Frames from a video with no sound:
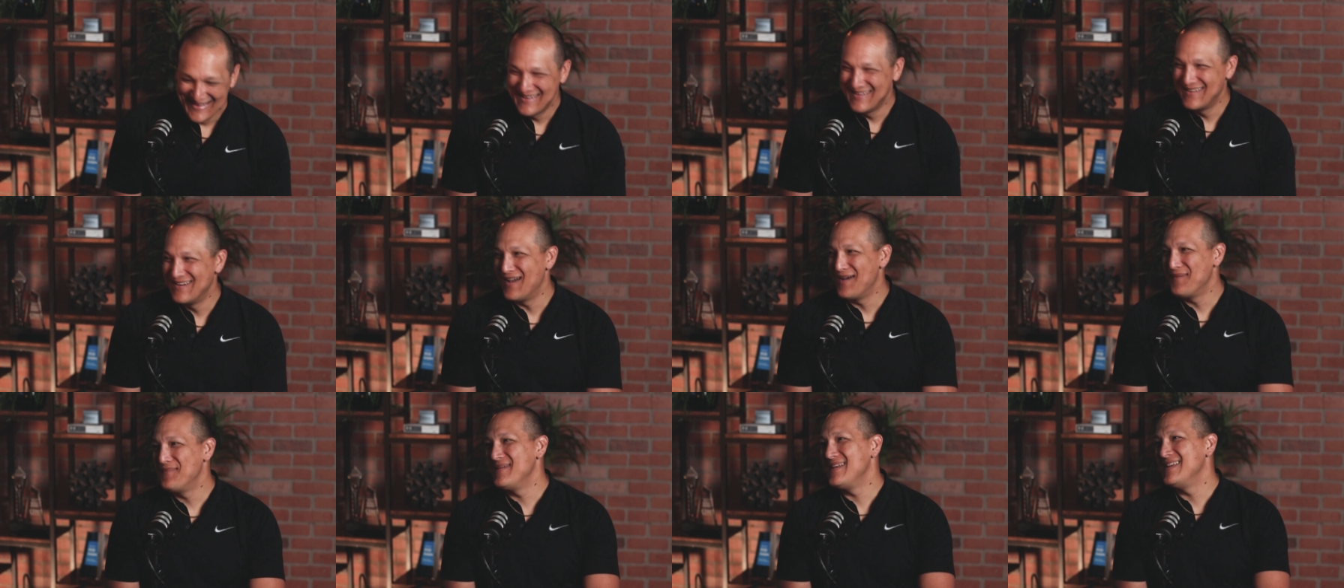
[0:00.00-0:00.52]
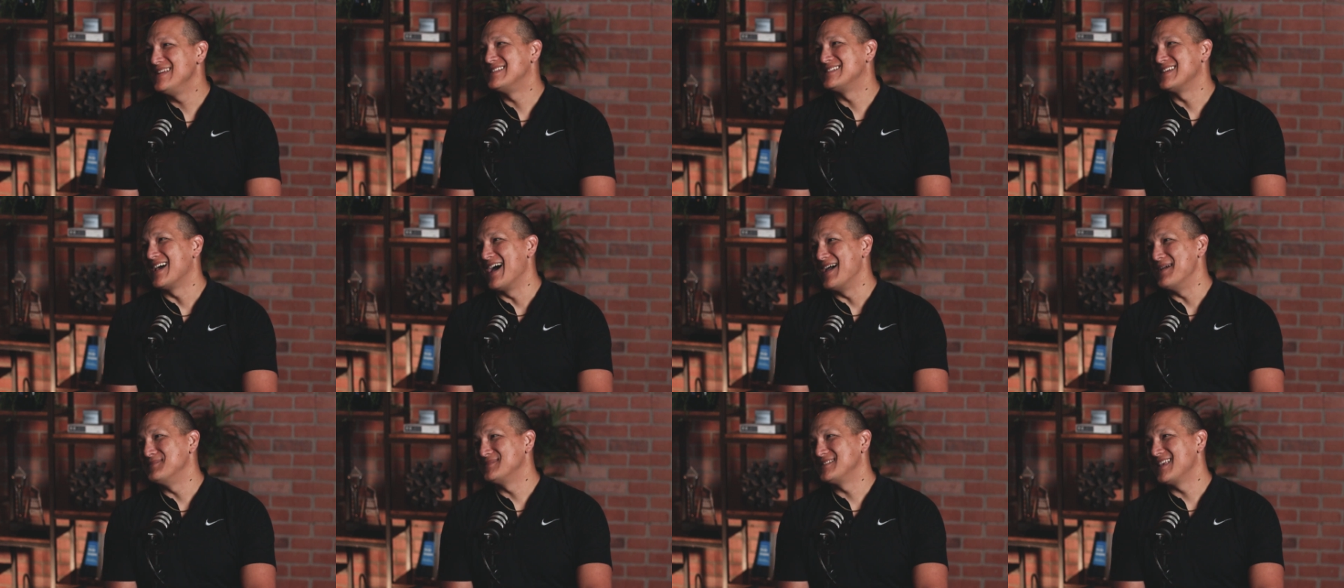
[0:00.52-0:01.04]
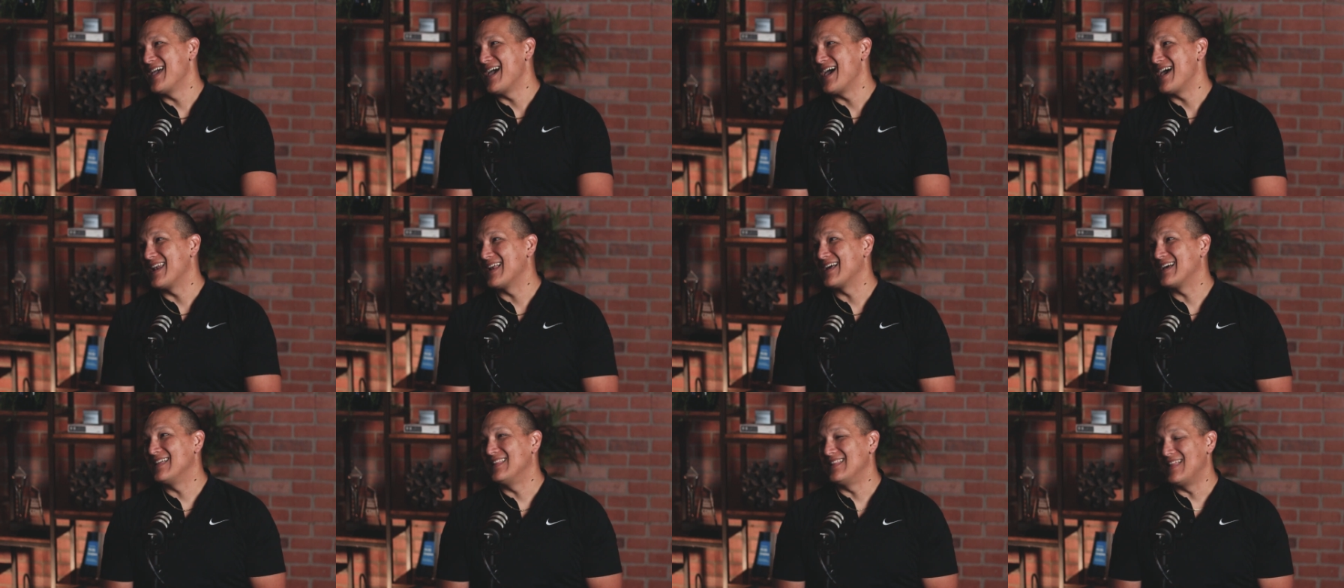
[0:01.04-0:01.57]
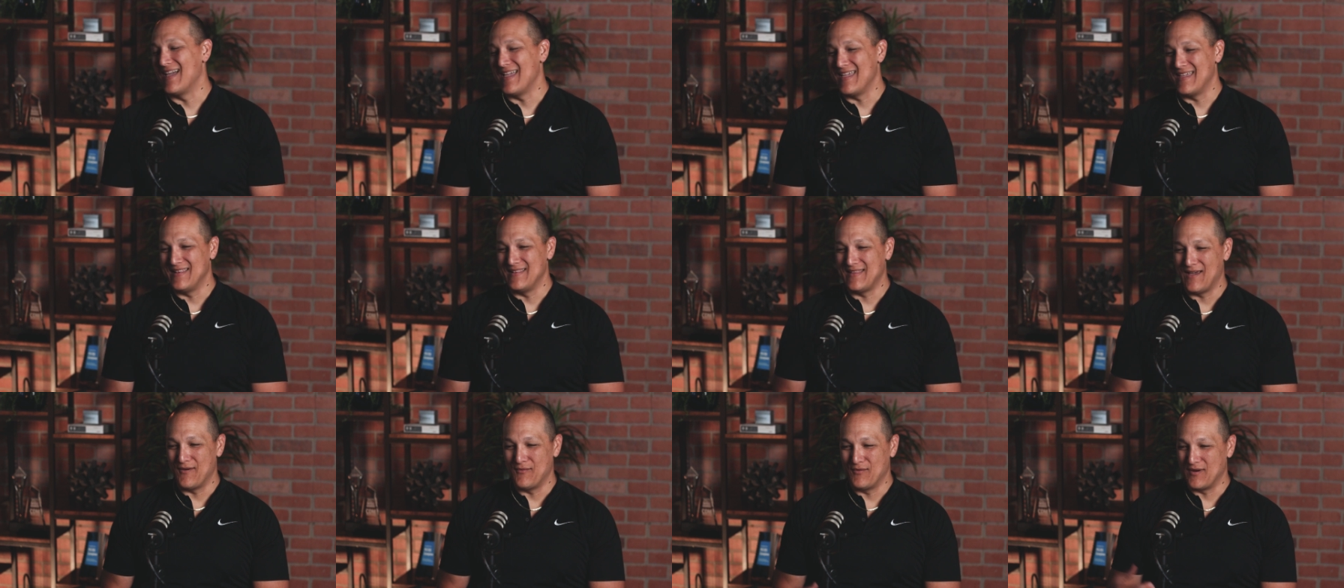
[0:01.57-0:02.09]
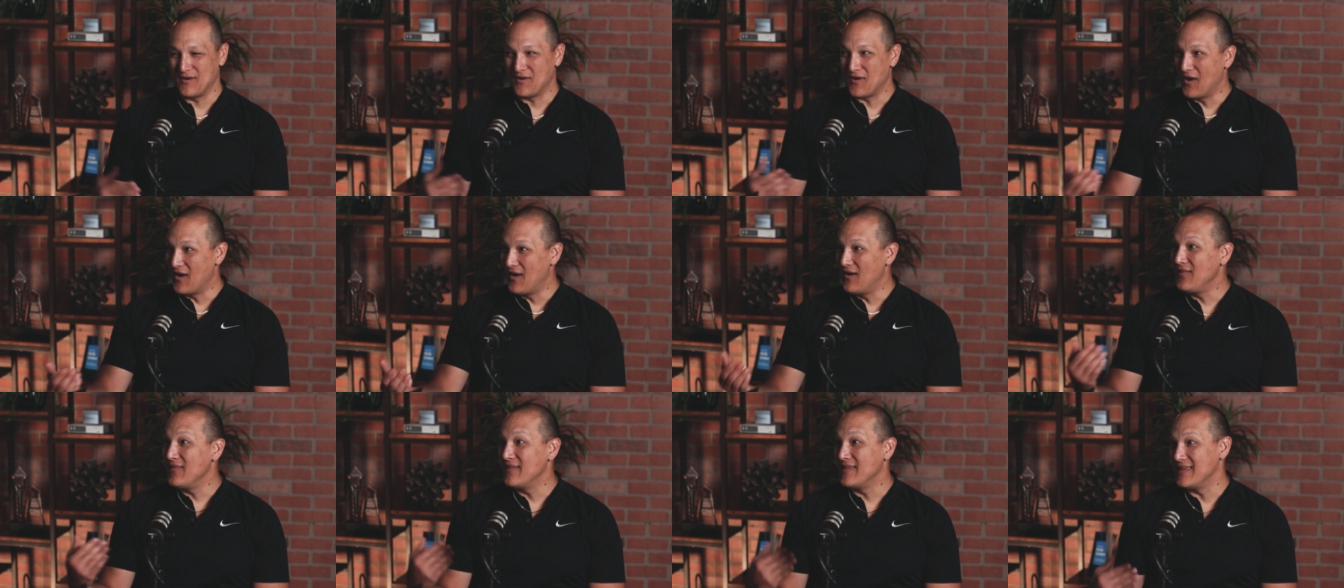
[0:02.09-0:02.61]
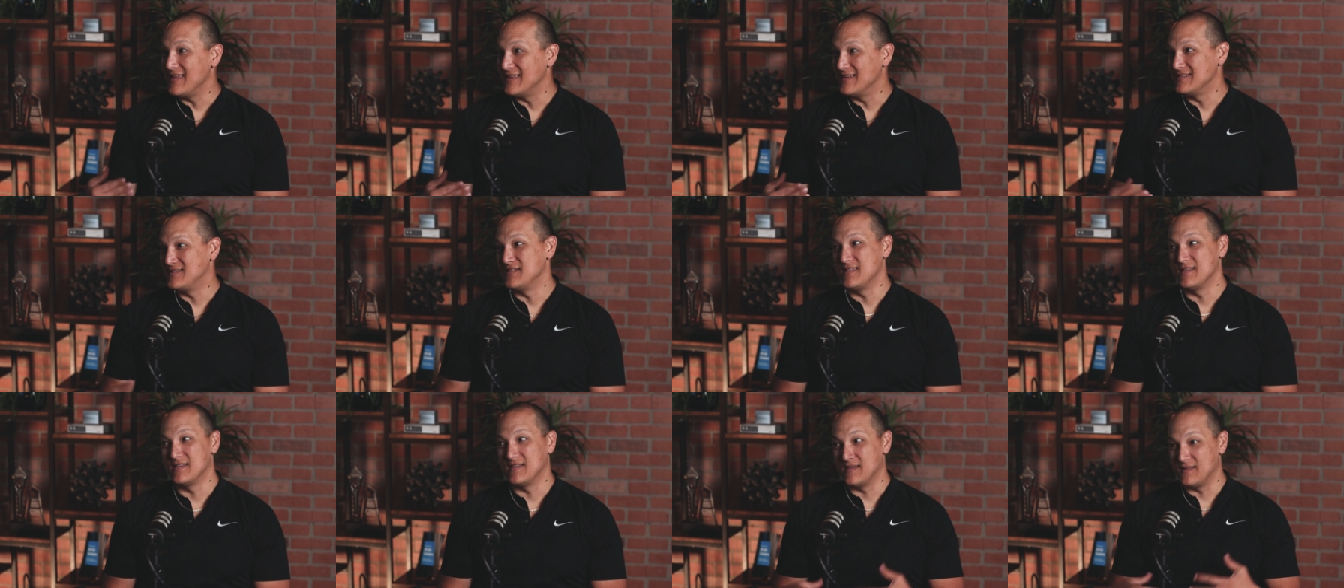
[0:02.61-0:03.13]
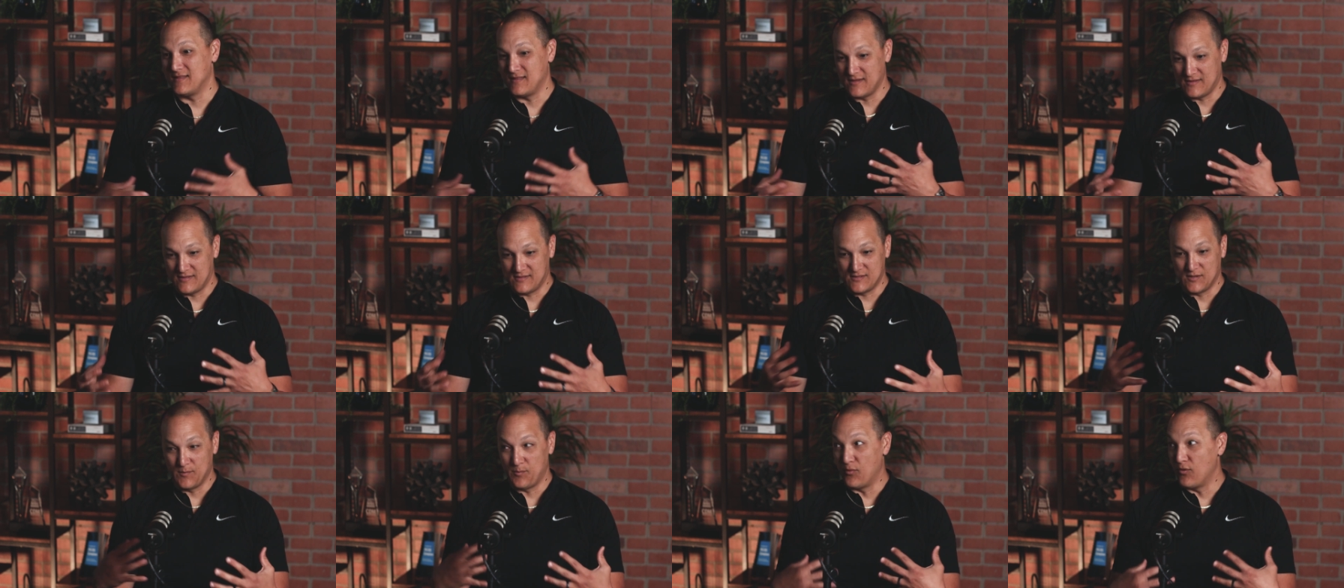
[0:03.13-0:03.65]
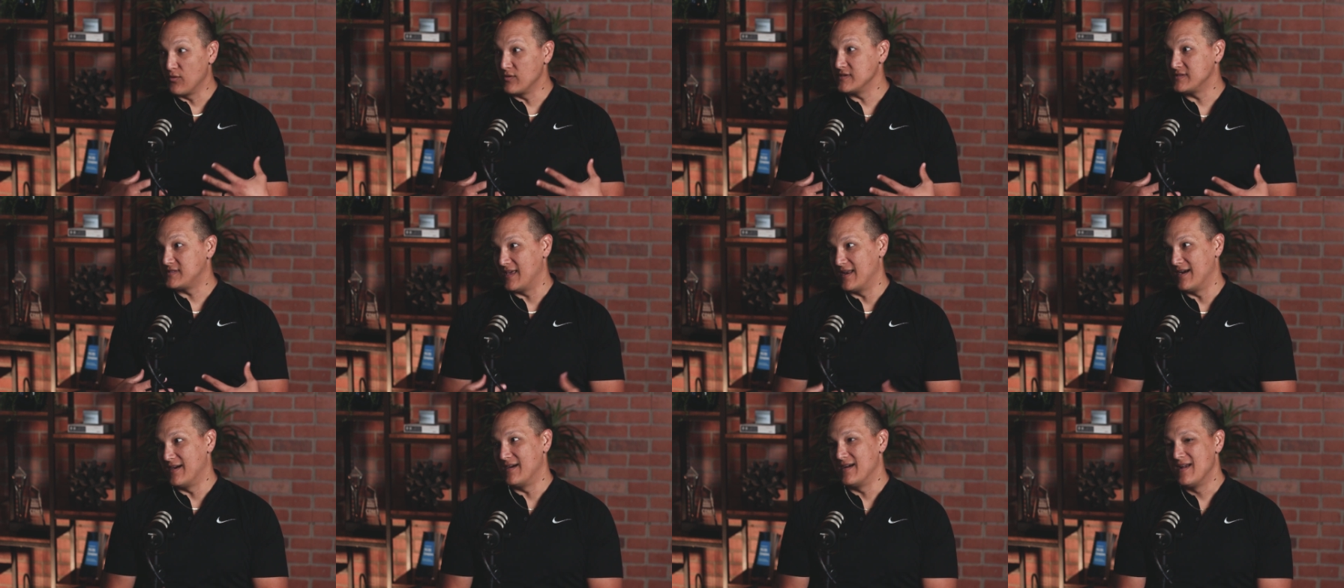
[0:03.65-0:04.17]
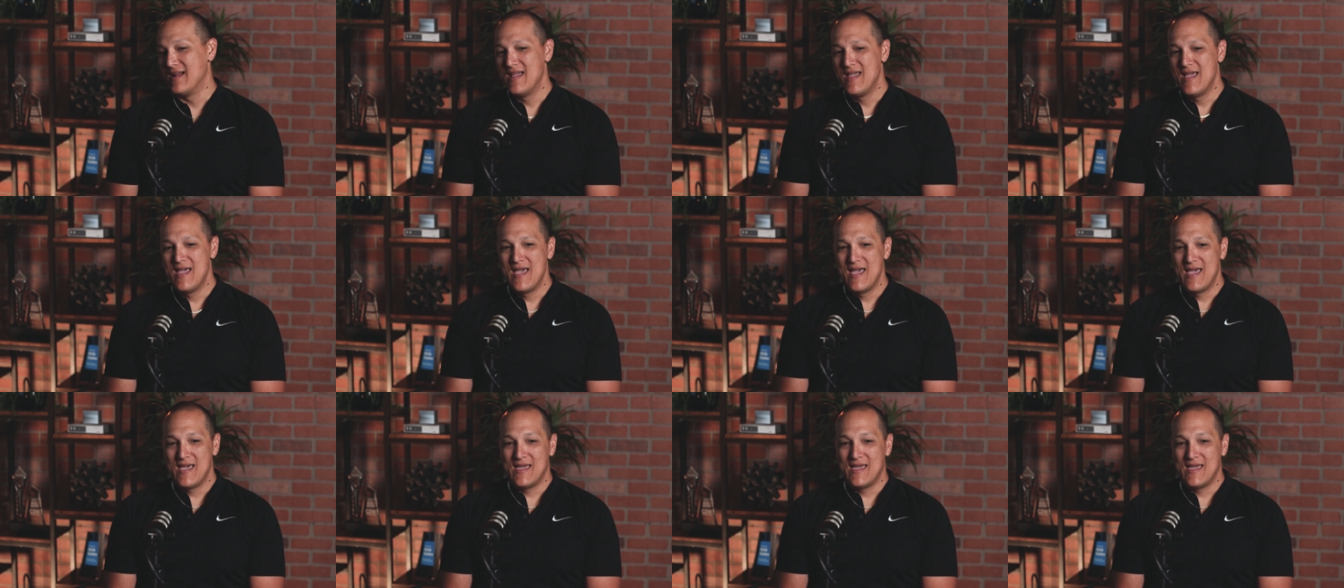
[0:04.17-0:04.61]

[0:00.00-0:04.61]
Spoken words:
You know how many times I had a client that would call in to the support center mm-hmm.